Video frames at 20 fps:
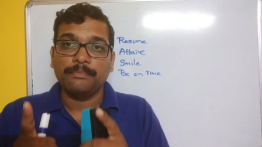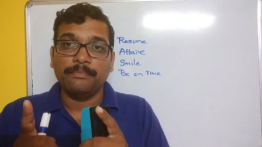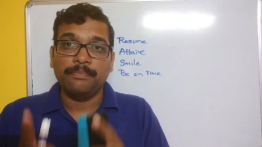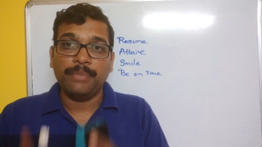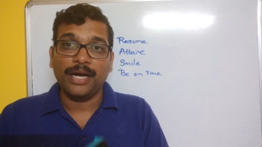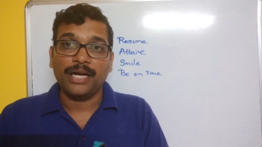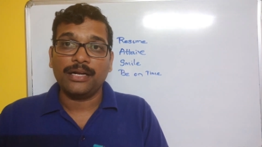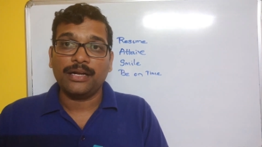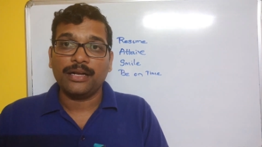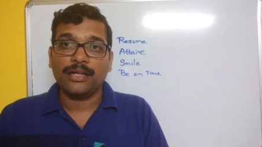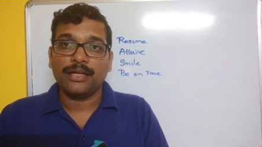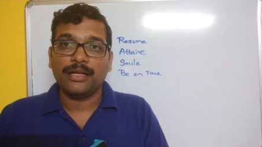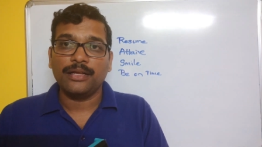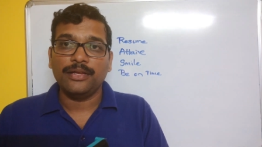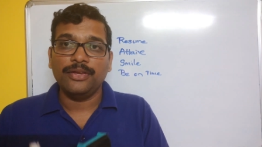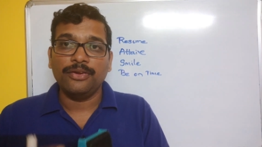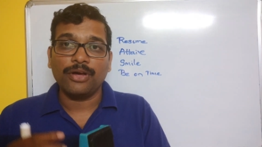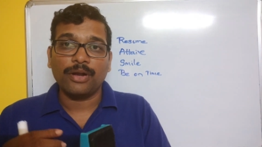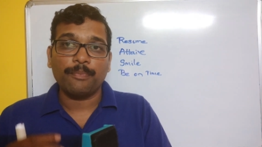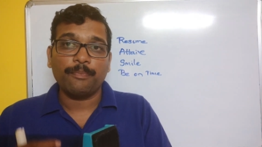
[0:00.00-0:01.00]
but
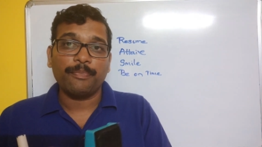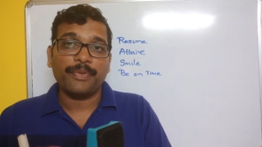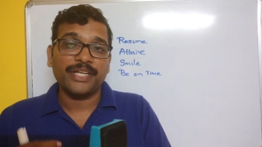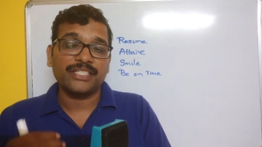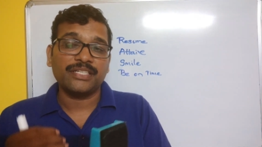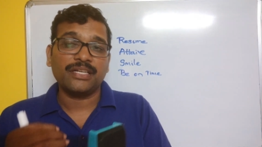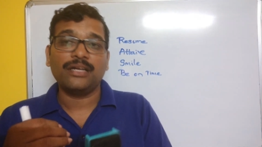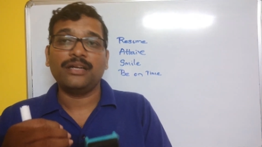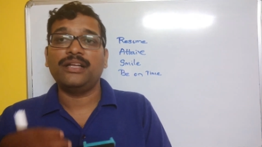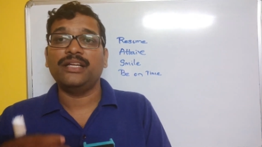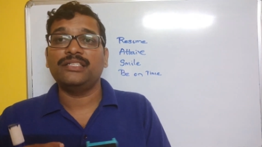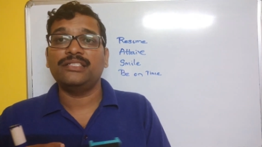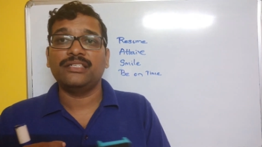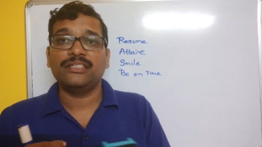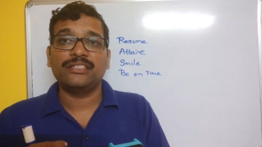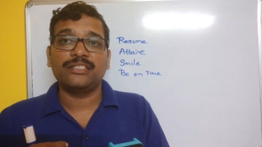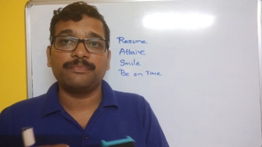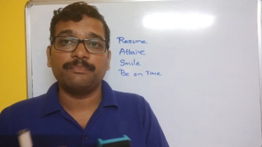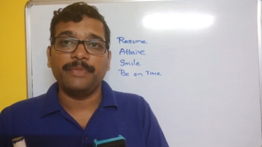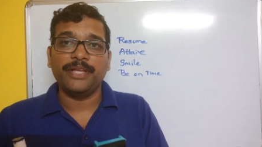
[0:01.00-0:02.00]
your
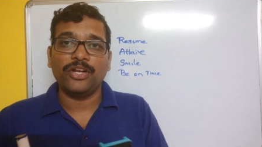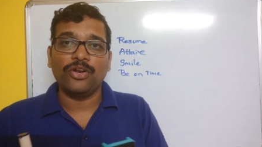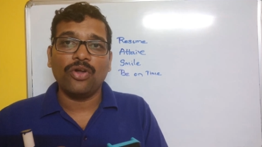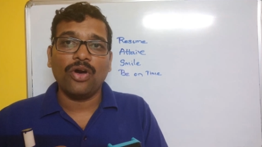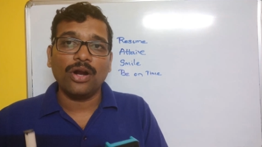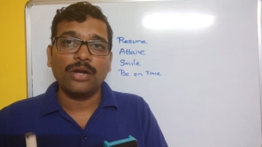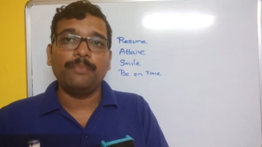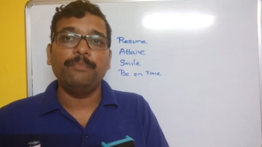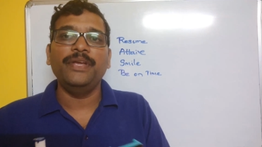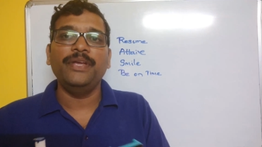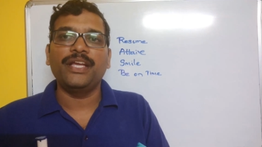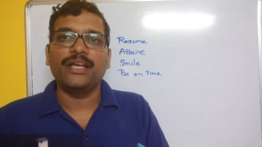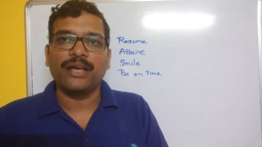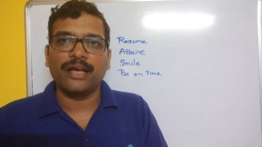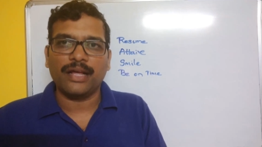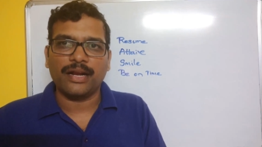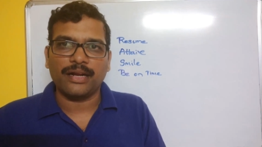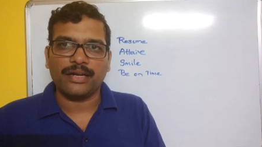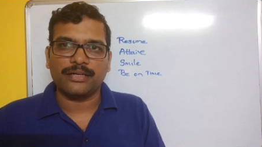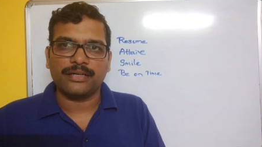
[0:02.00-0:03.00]
presentations may not be
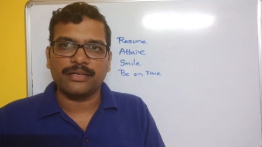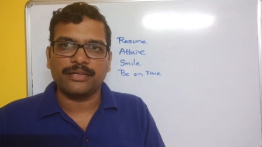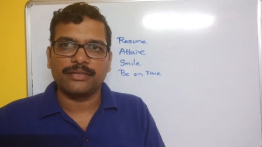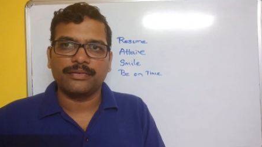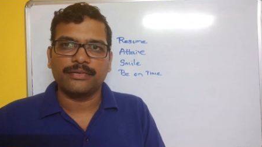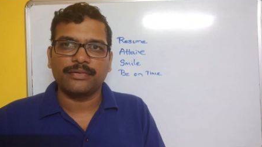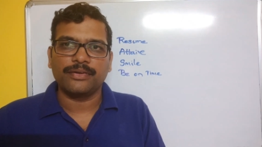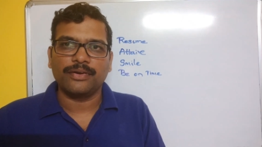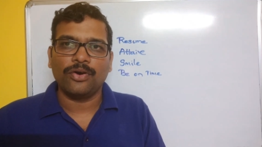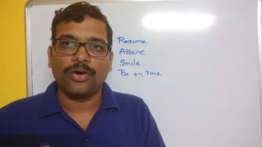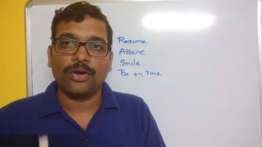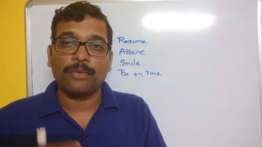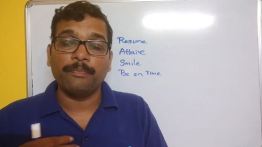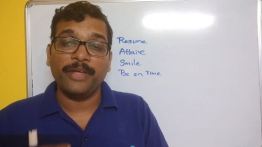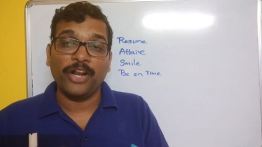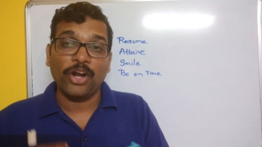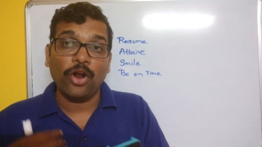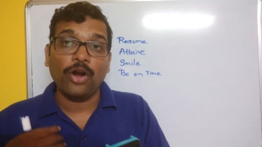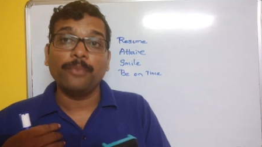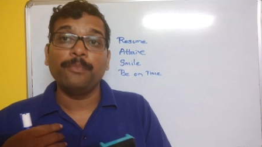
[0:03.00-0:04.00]
correct or
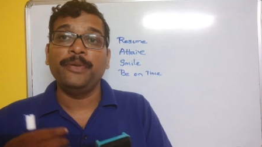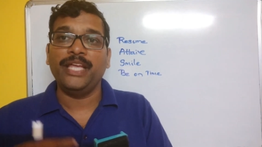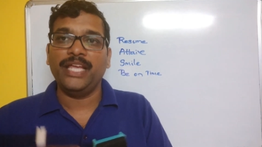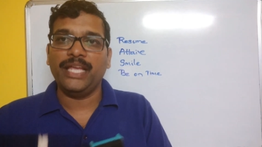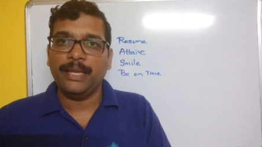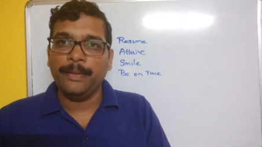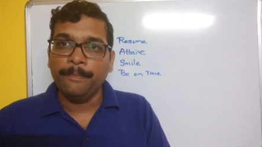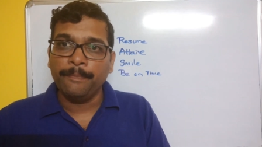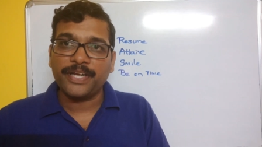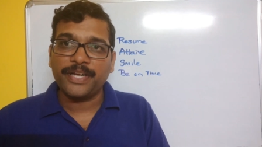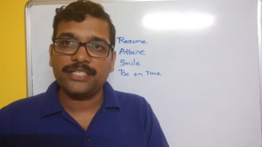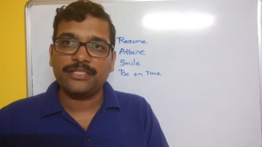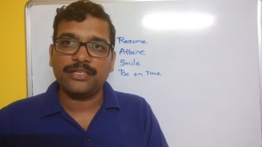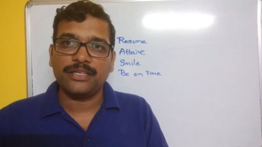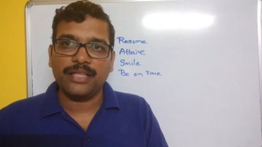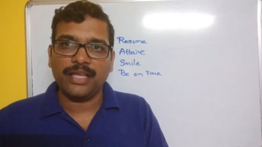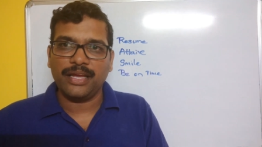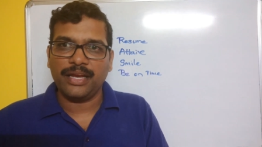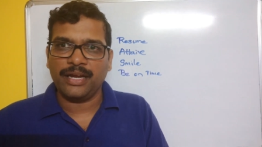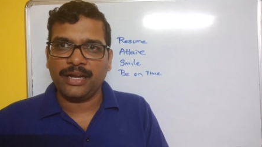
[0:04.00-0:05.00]
may not be impressed with
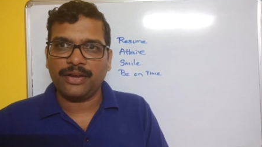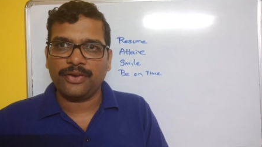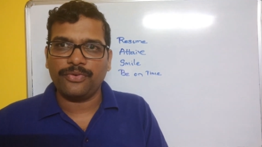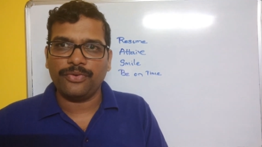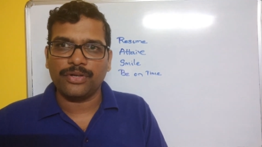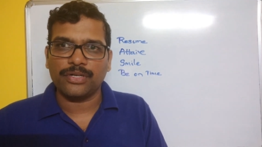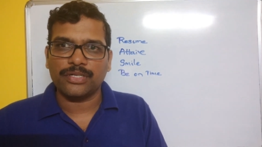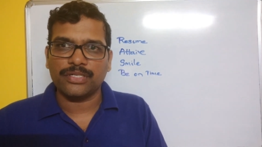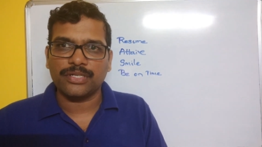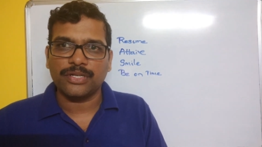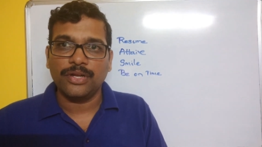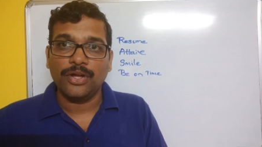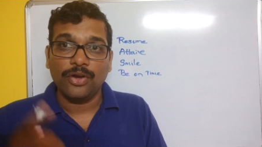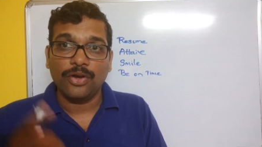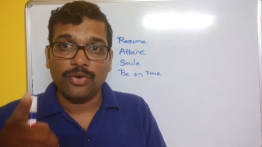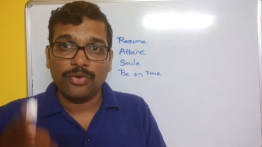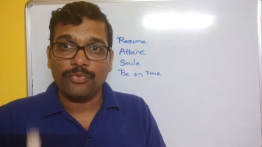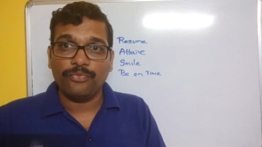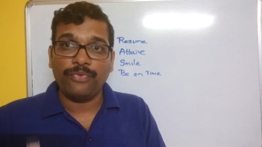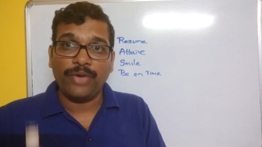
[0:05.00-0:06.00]
the interviewers
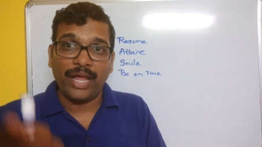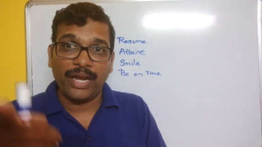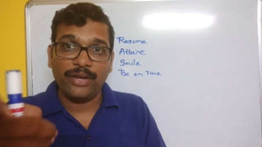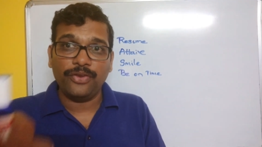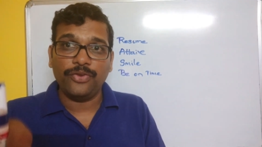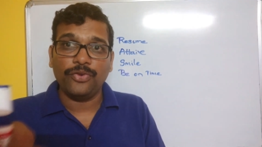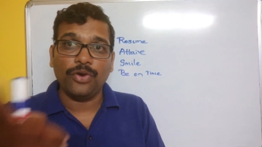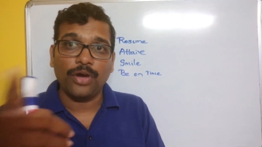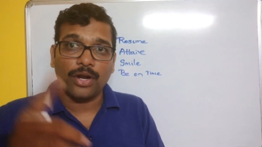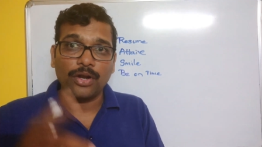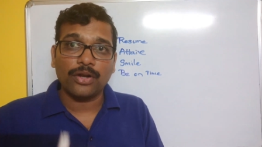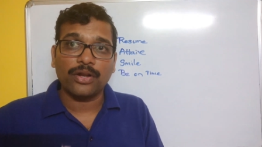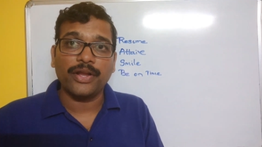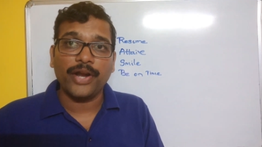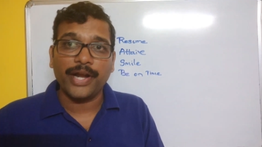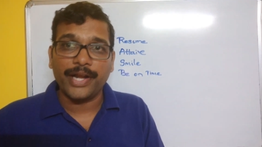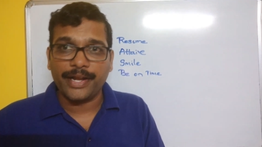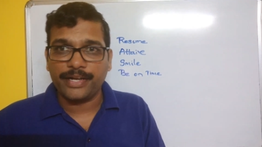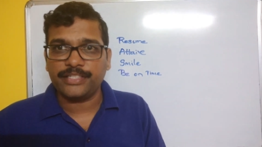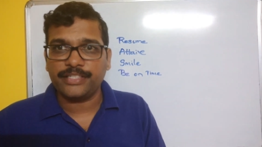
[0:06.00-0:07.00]
when you
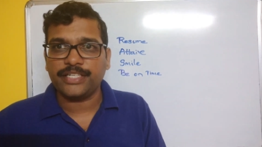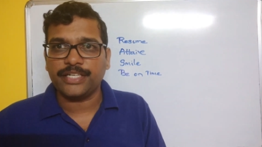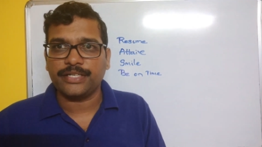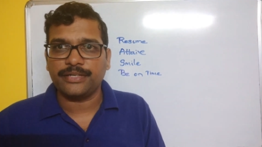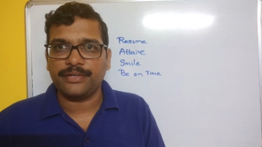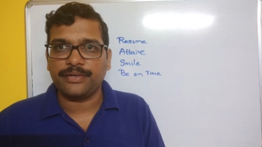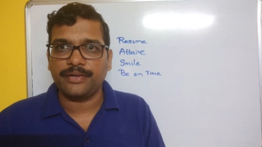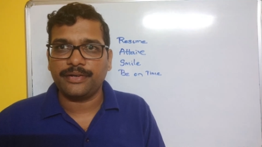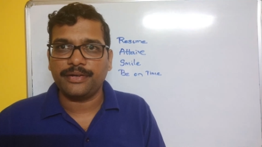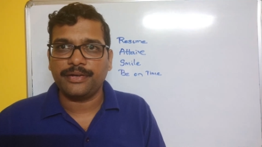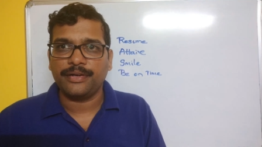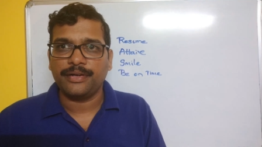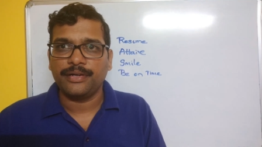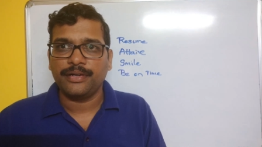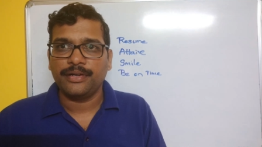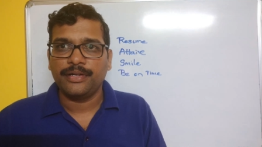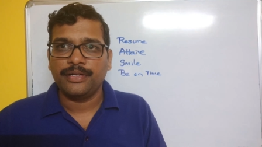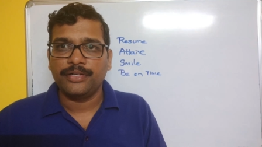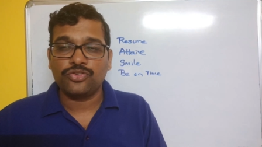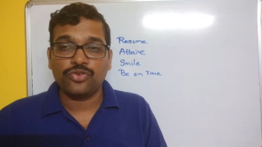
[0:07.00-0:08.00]
get rejected.
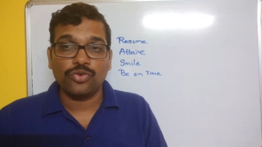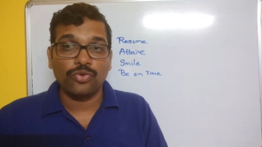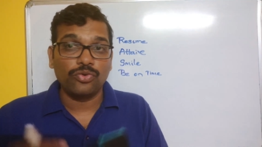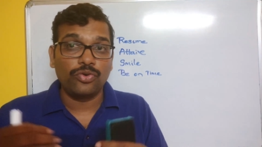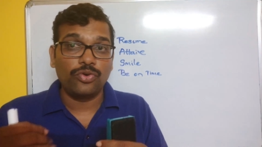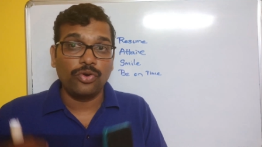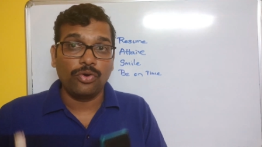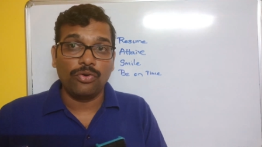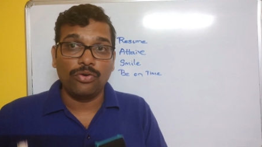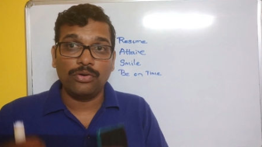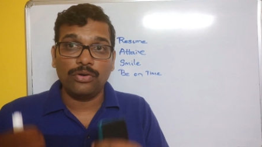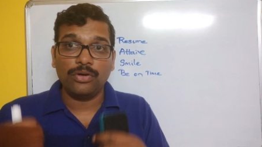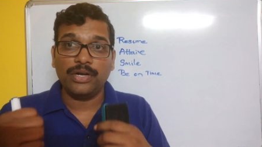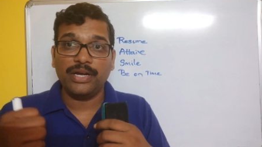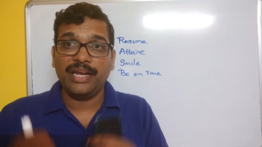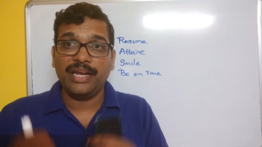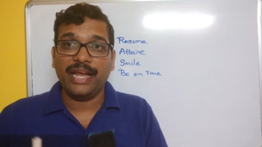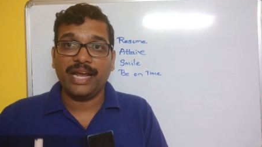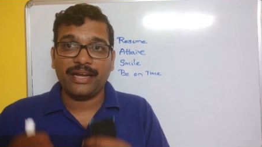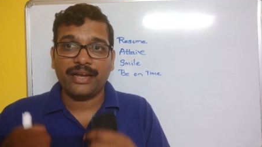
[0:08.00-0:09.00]
So
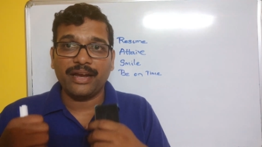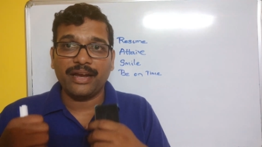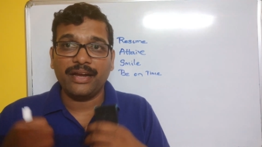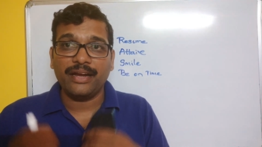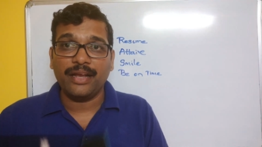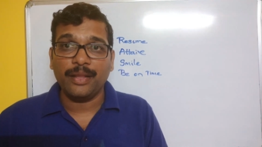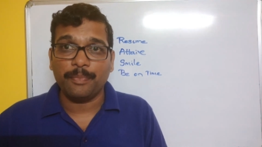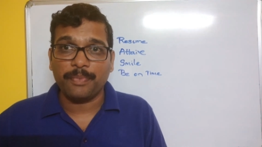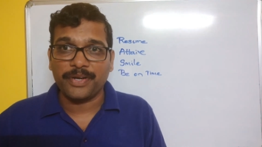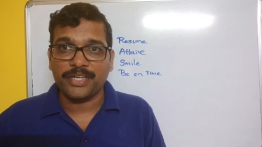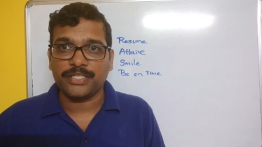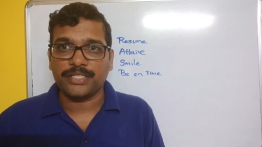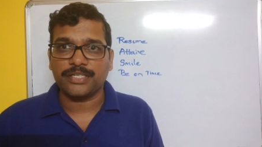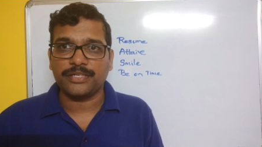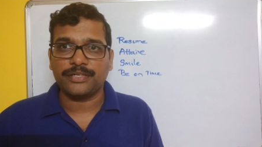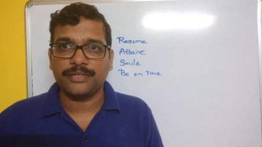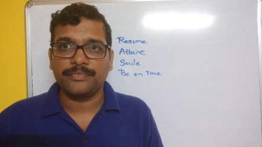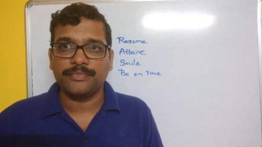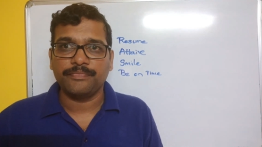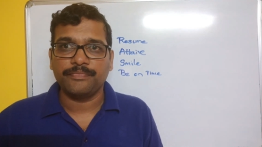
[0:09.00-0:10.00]
don't get depressed.